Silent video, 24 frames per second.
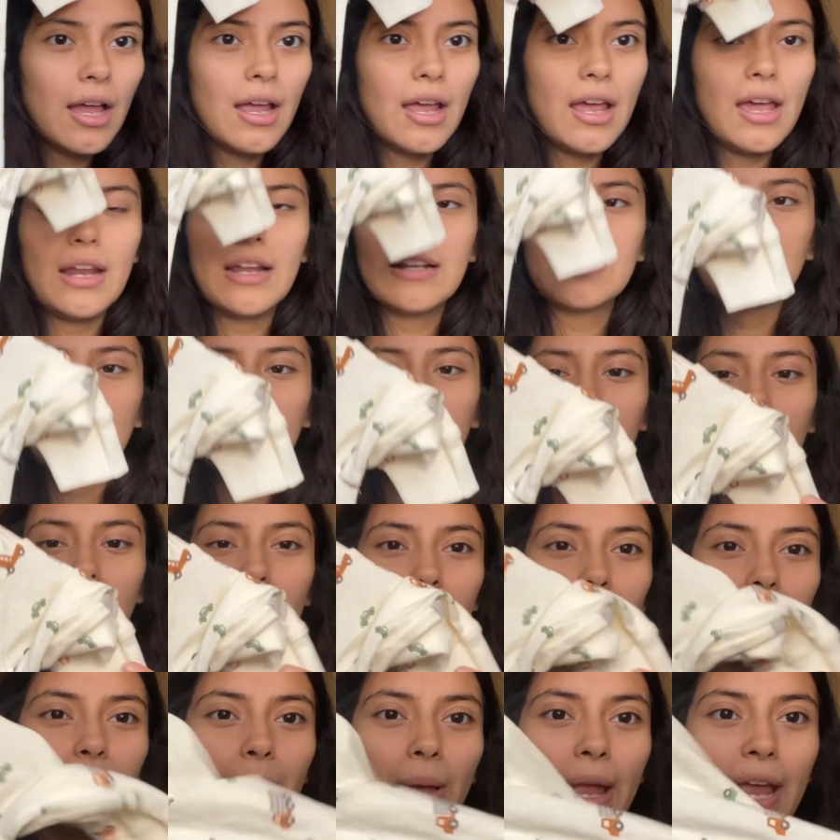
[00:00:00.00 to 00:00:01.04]
and it's like a little
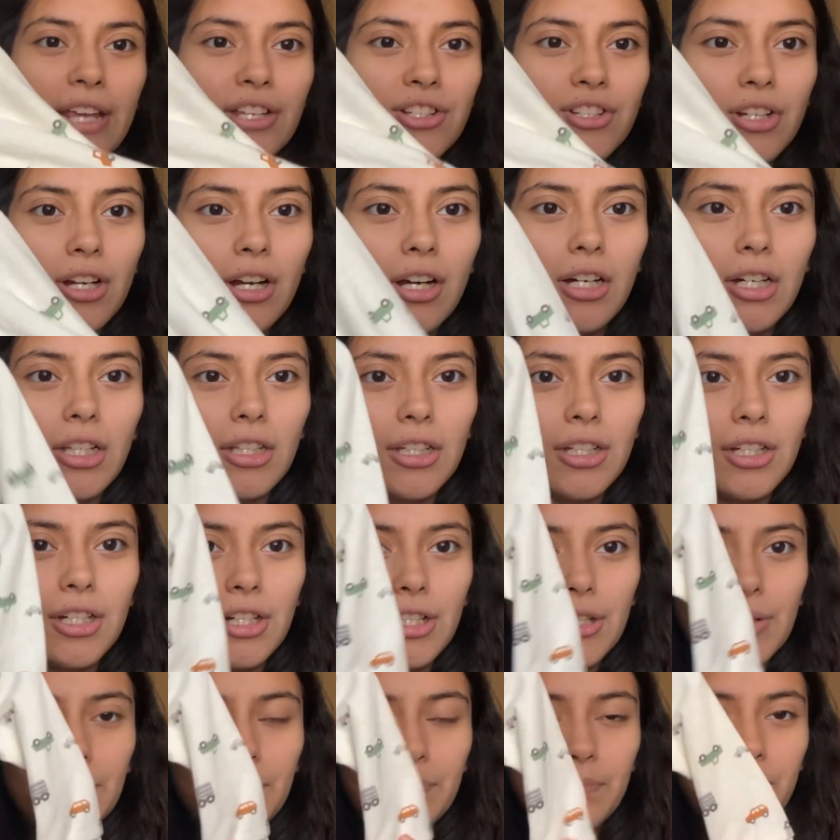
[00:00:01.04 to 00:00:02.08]
beige
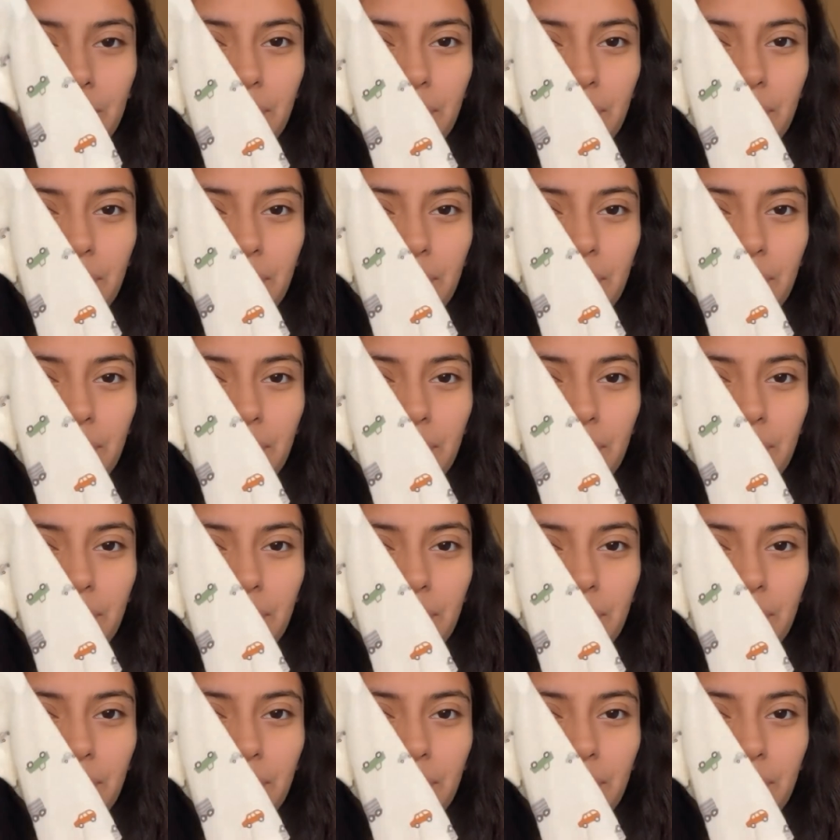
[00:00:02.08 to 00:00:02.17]
color